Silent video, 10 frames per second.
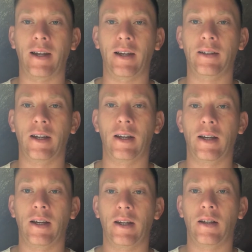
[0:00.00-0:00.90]
like
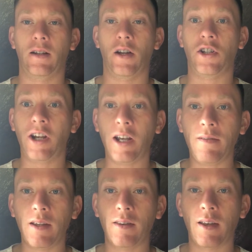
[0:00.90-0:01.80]

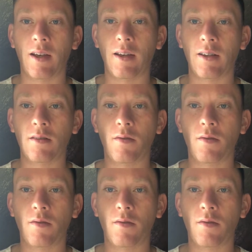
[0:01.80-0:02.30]
achieving things.